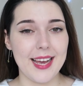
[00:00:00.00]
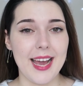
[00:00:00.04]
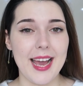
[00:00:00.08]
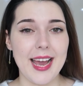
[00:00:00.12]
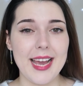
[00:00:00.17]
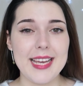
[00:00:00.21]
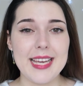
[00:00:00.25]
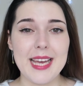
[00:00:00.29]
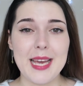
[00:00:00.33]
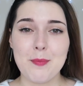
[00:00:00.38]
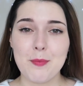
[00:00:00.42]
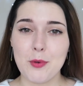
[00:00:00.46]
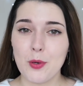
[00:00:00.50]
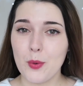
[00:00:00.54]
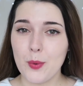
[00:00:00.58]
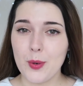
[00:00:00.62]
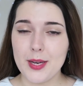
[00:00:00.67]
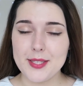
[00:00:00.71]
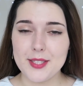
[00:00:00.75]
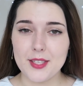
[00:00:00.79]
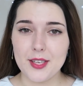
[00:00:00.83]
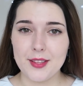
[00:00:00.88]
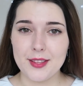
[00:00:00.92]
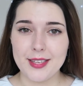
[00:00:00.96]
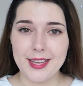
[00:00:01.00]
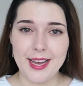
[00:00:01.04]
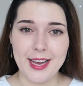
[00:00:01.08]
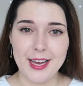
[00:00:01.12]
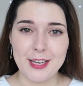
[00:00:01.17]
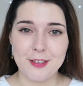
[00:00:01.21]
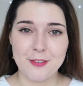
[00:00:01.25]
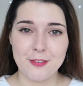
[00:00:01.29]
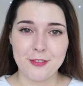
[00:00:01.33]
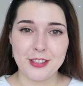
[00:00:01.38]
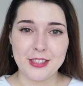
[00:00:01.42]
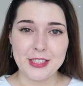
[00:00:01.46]
I am always on the
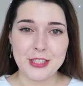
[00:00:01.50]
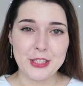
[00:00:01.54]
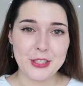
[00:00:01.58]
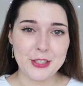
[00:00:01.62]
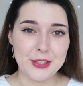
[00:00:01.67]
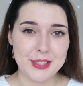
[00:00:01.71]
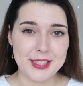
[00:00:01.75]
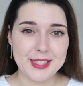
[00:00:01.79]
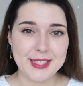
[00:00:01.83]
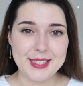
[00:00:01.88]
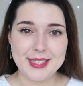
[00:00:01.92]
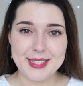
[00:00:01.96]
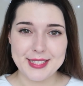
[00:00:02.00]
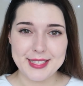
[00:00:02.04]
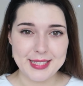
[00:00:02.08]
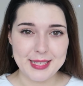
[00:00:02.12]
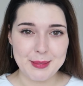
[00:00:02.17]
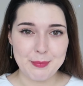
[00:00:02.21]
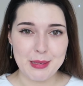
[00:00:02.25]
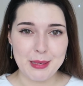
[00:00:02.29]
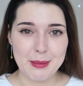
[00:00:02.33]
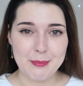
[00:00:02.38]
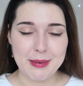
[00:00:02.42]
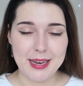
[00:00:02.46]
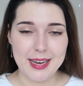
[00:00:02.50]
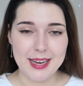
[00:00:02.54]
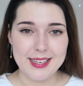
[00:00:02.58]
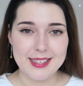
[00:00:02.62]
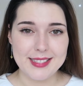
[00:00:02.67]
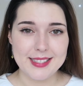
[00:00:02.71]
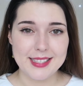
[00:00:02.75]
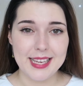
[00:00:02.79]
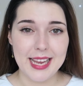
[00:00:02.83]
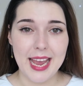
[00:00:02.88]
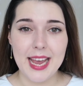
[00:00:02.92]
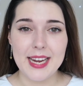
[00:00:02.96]
hunt for a good sleeping
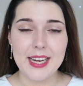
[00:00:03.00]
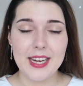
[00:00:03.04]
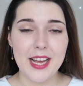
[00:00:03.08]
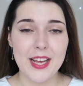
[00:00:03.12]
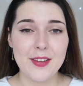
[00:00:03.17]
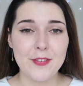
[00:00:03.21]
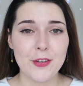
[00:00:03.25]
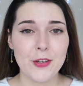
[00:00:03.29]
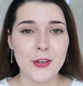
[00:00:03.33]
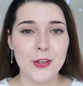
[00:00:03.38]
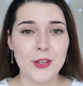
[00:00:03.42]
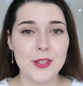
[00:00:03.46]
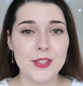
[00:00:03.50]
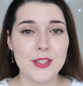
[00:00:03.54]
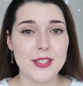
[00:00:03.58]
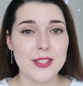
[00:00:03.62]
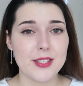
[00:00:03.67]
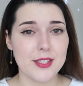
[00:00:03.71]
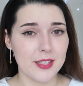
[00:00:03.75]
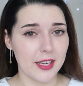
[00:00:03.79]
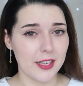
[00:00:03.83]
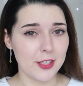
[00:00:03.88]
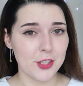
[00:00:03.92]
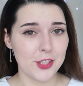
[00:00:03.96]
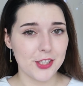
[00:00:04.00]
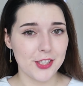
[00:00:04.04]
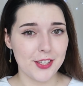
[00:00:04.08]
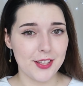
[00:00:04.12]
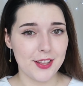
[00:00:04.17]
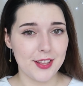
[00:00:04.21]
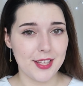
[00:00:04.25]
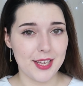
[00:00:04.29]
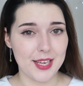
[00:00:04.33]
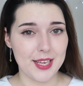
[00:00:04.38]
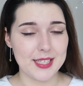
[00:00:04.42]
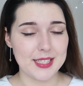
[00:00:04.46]
mask, and I've heard such
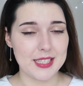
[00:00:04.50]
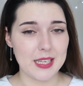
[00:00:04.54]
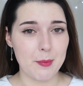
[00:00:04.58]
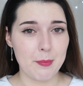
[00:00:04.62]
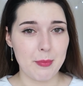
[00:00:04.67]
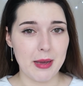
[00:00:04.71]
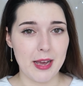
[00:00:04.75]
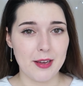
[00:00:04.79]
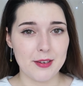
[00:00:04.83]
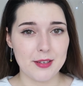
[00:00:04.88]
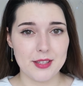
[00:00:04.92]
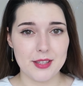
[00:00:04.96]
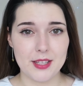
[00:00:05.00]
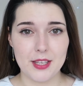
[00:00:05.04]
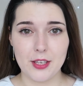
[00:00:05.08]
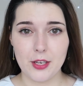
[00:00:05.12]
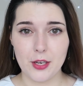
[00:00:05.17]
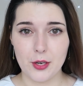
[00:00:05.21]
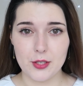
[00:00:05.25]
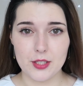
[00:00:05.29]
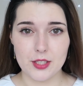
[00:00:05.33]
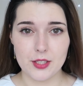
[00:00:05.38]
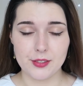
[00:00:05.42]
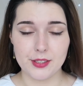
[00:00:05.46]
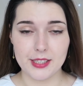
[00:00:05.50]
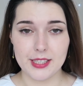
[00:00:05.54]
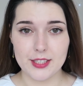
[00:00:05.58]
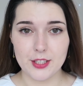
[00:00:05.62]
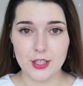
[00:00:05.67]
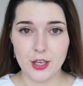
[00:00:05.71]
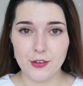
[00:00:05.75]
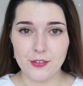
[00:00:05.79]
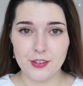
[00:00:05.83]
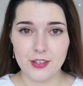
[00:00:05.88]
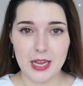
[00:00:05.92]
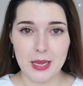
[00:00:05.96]
good things about the
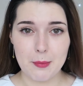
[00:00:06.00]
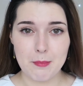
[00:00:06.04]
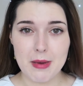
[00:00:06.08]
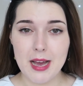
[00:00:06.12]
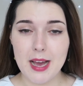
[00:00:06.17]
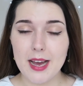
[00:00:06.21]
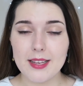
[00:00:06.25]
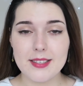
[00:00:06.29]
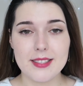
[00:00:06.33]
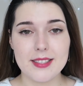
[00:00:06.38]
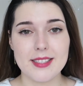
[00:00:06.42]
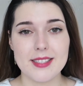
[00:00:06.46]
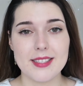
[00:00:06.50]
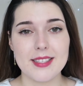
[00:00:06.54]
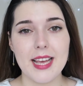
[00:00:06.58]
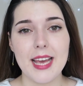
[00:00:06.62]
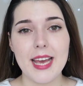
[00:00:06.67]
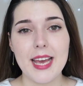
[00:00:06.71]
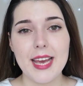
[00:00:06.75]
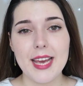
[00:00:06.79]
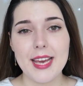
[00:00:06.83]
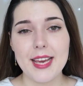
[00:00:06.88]
Cosrx overnight masks.